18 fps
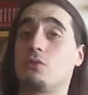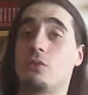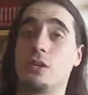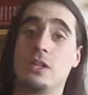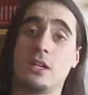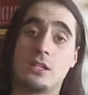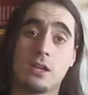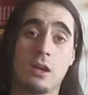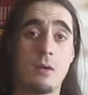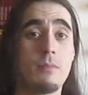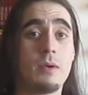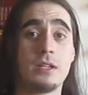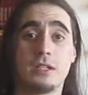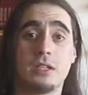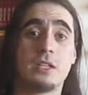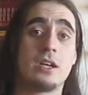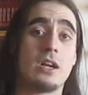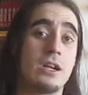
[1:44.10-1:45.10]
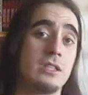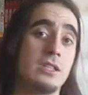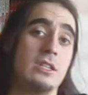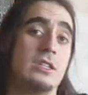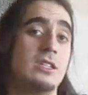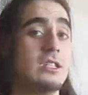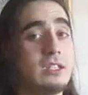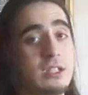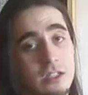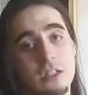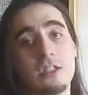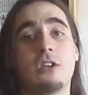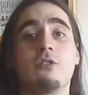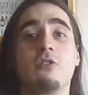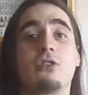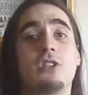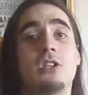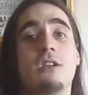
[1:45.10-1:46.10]
Creed. That's how I basically got these CDs that
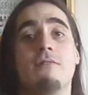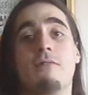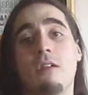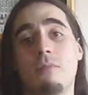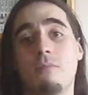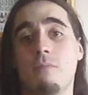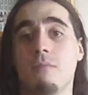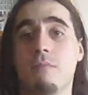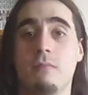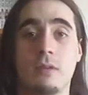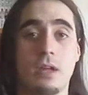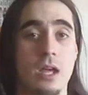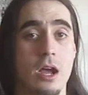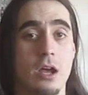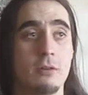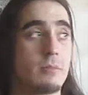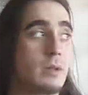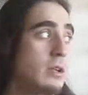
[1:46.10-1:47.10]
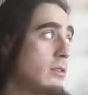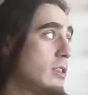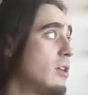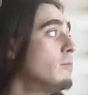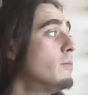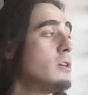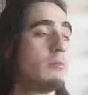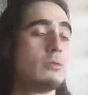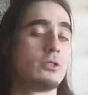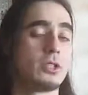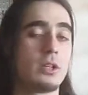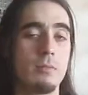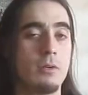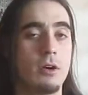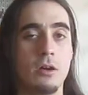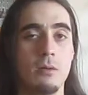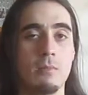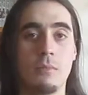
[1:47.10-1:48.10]
you're seeing right behind me. The Amiibos, I
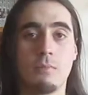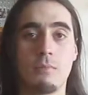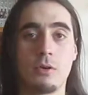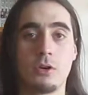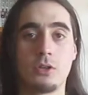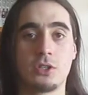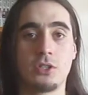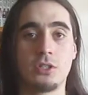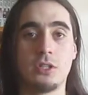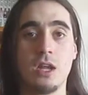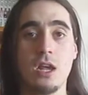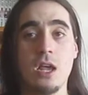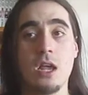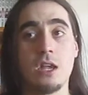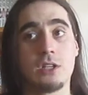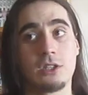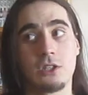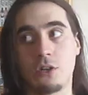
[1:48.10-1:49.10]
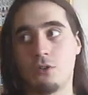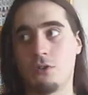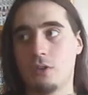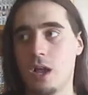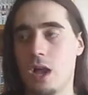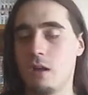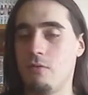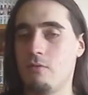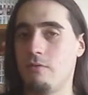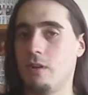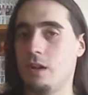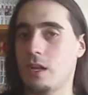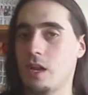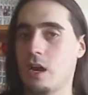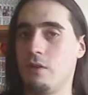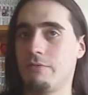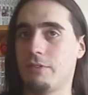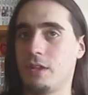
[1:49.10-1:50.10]
bought them in person, so I don't really
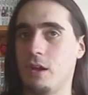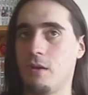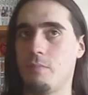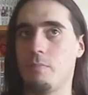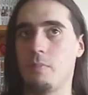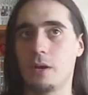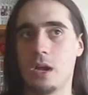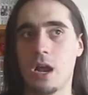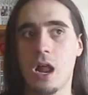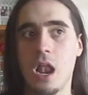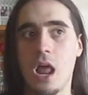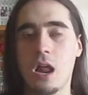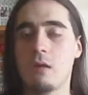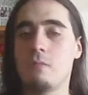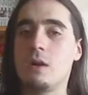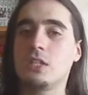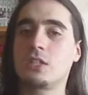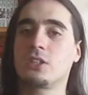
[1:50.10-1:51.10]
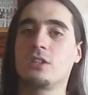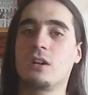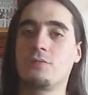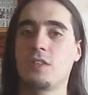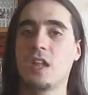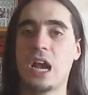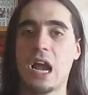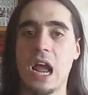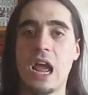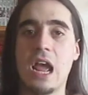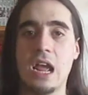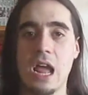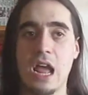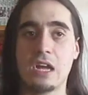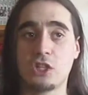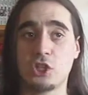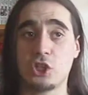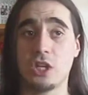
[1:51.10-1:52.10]
count them. But a lot of my stuff that I
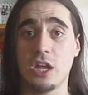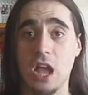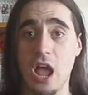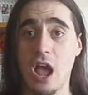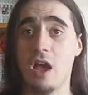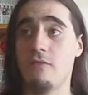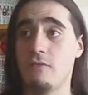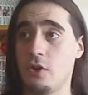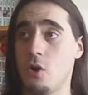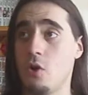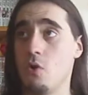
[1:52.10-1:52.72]
actually have and